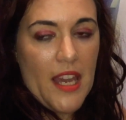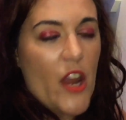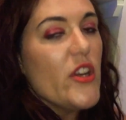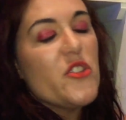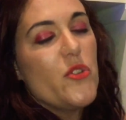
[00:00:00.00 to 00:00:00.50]

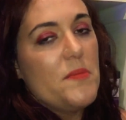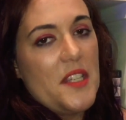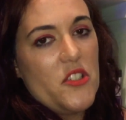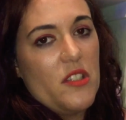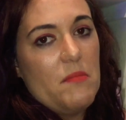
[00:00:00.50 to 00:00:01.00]
character
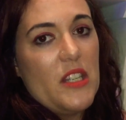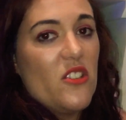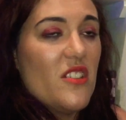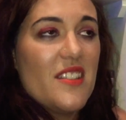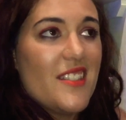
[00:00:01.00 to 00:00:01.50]
obsession,
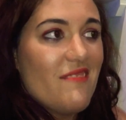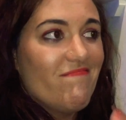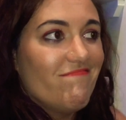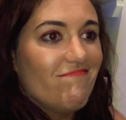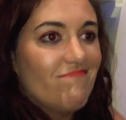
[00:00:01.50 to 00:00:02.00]
because
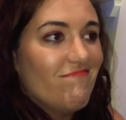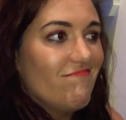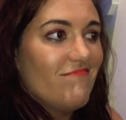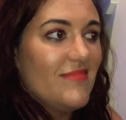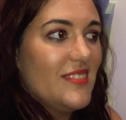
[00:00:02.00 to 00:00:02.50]

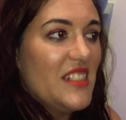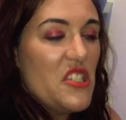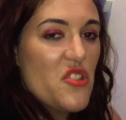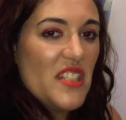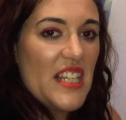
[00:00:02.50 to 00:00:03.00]

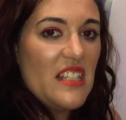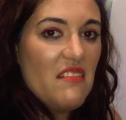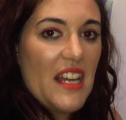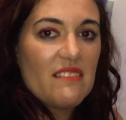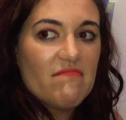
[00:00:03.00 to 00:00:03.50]
literally,
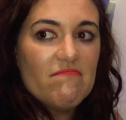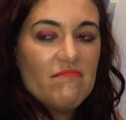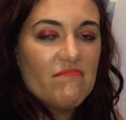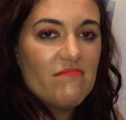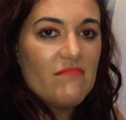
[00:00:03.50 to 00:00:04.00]
like,
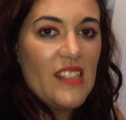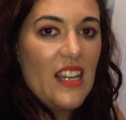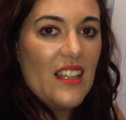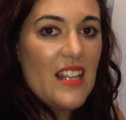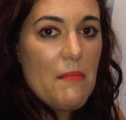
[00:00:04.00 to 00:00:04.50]

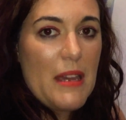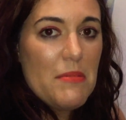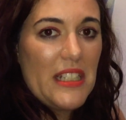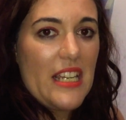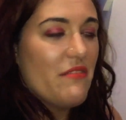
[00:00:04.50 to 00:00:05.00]
they're
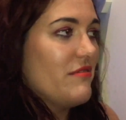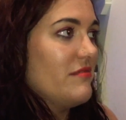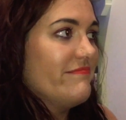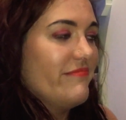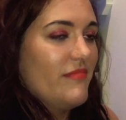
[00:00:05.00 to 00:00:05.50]
make-believe,
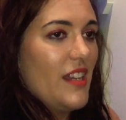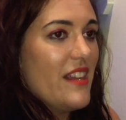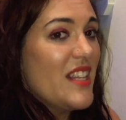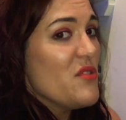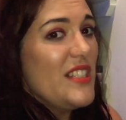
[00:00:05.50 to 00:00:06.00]

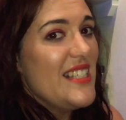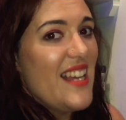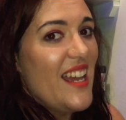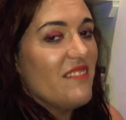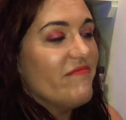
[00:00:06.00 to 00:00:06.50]
and that's really
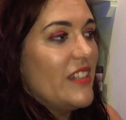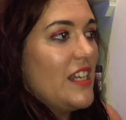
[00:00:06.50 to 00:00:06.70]
sad.